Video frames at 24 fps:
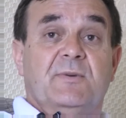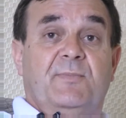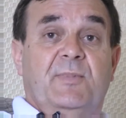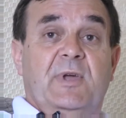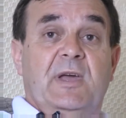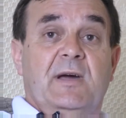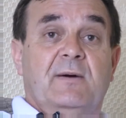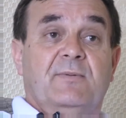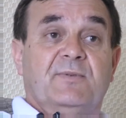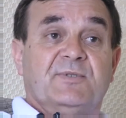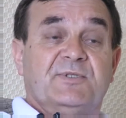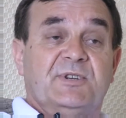to
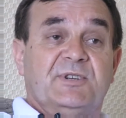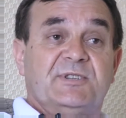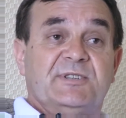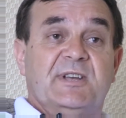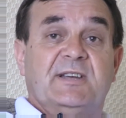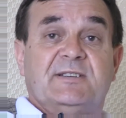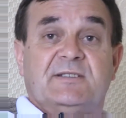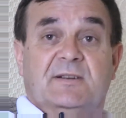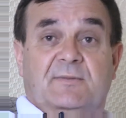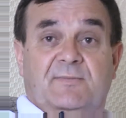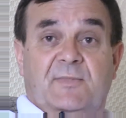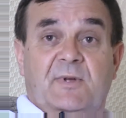be able to
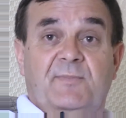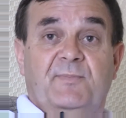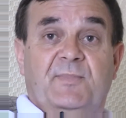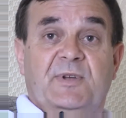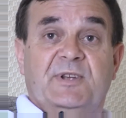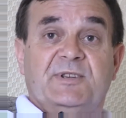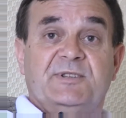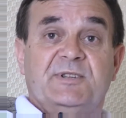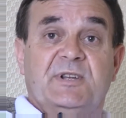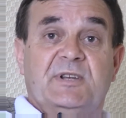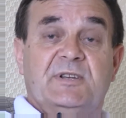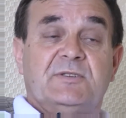set up their
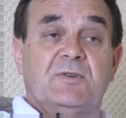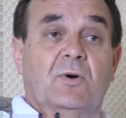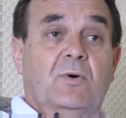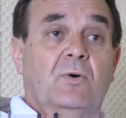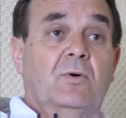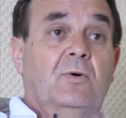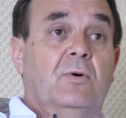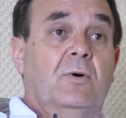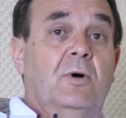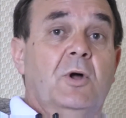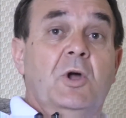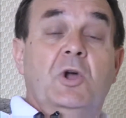business
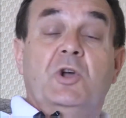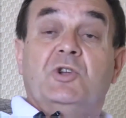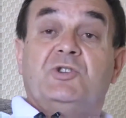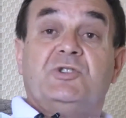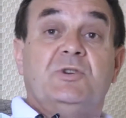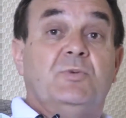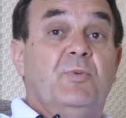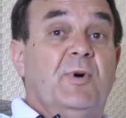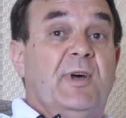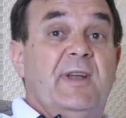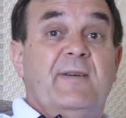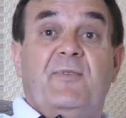or
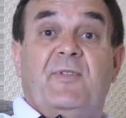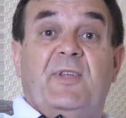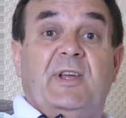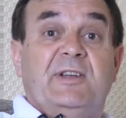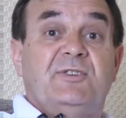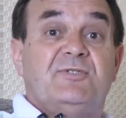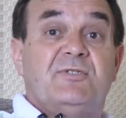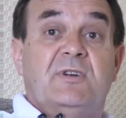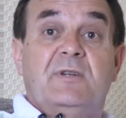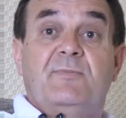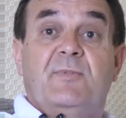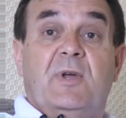do whatever
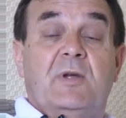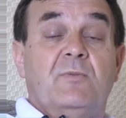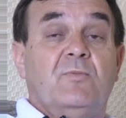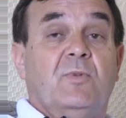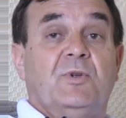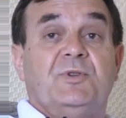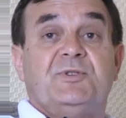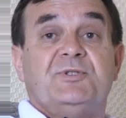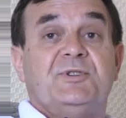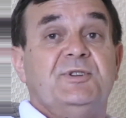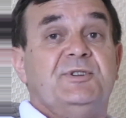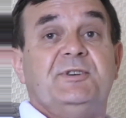they dream they
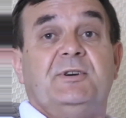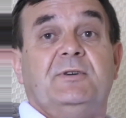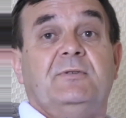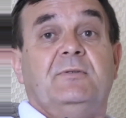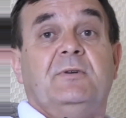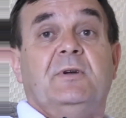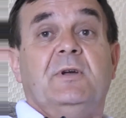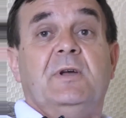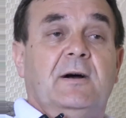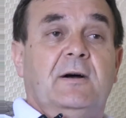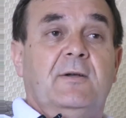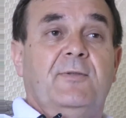want to
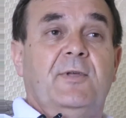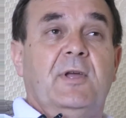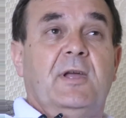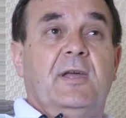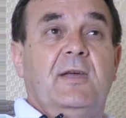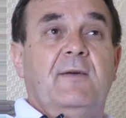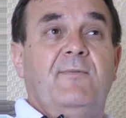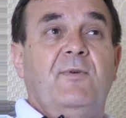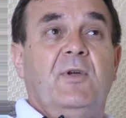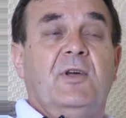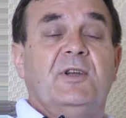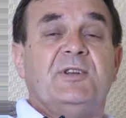do. I
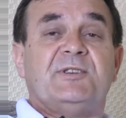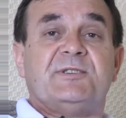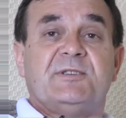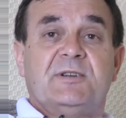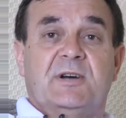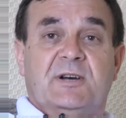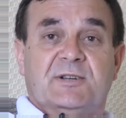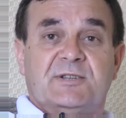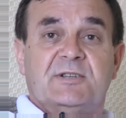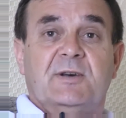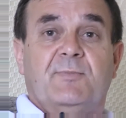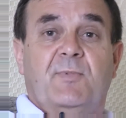think if you're going to
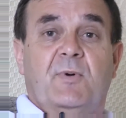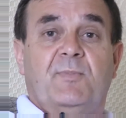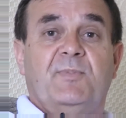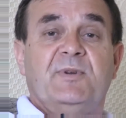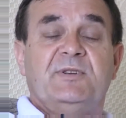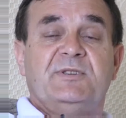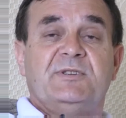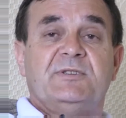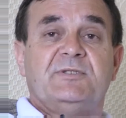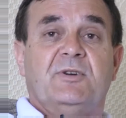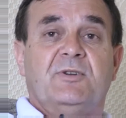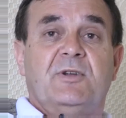start up a
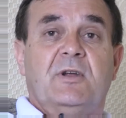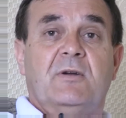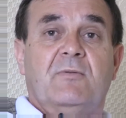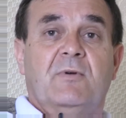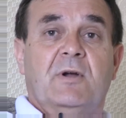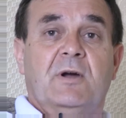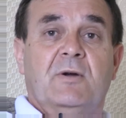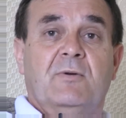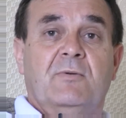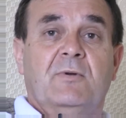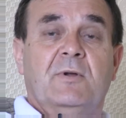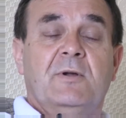business on
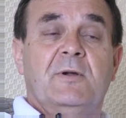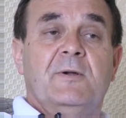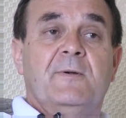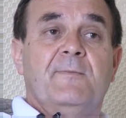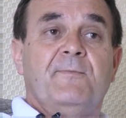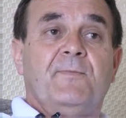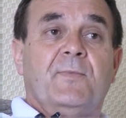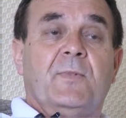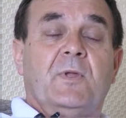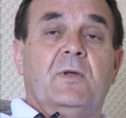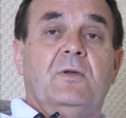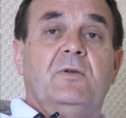your own,
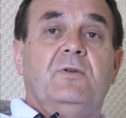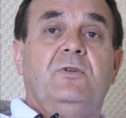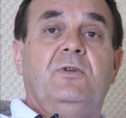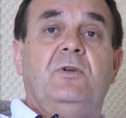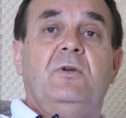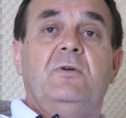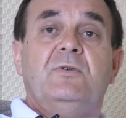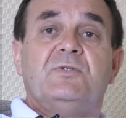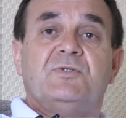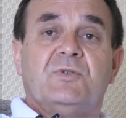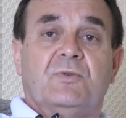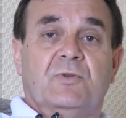
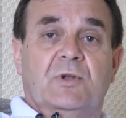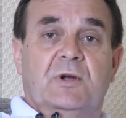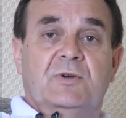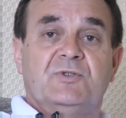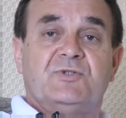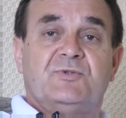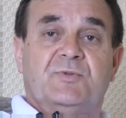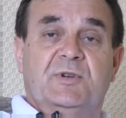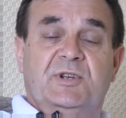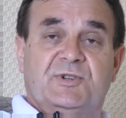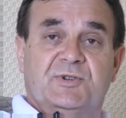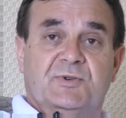use all
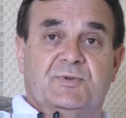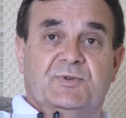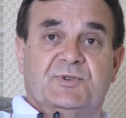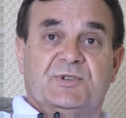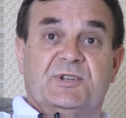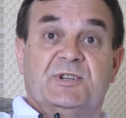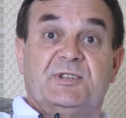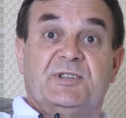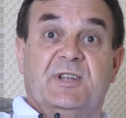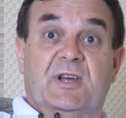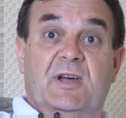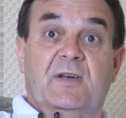those
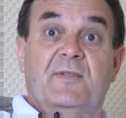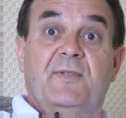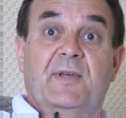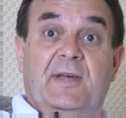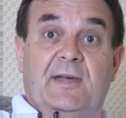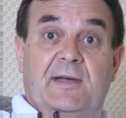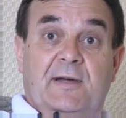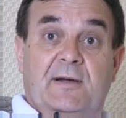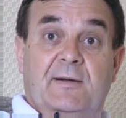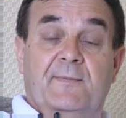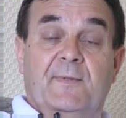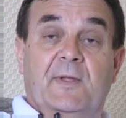resources that are
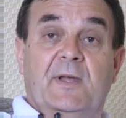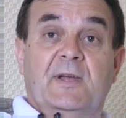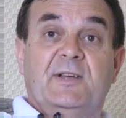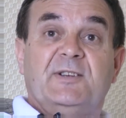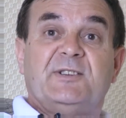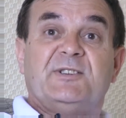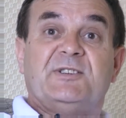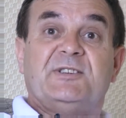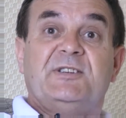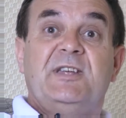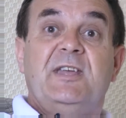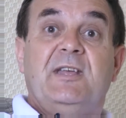there.
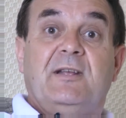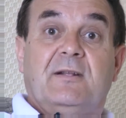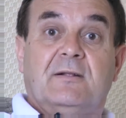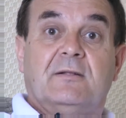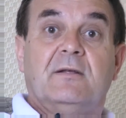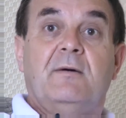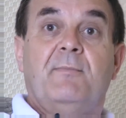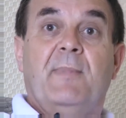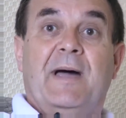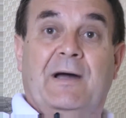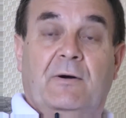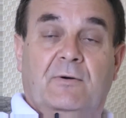
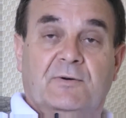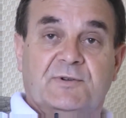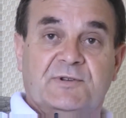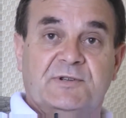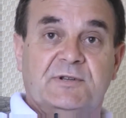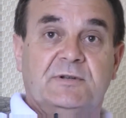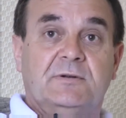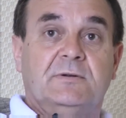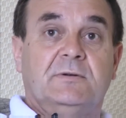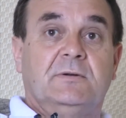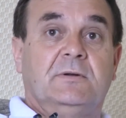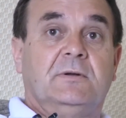Seek them
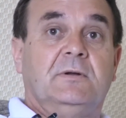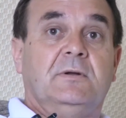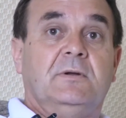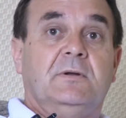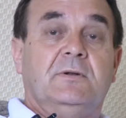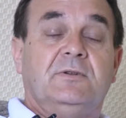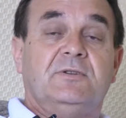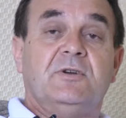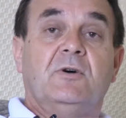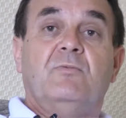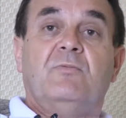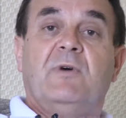out.
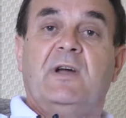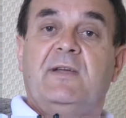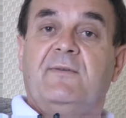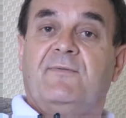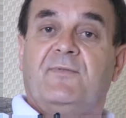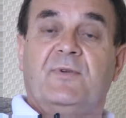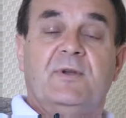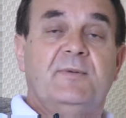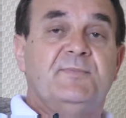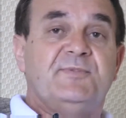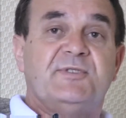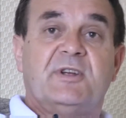Don't
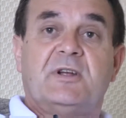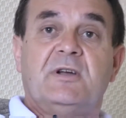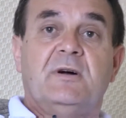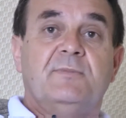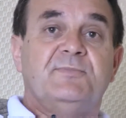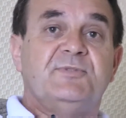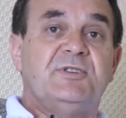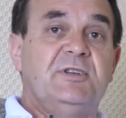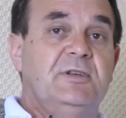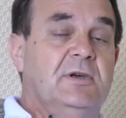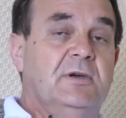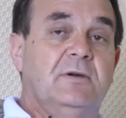wait for them to
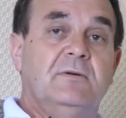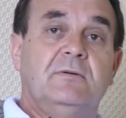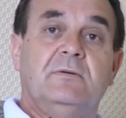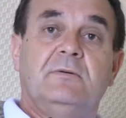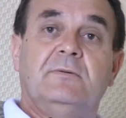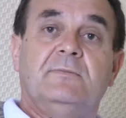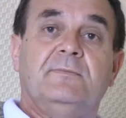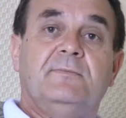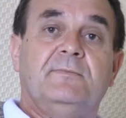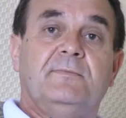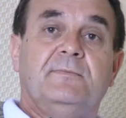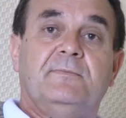come to
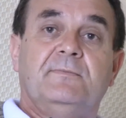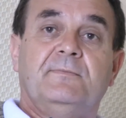you.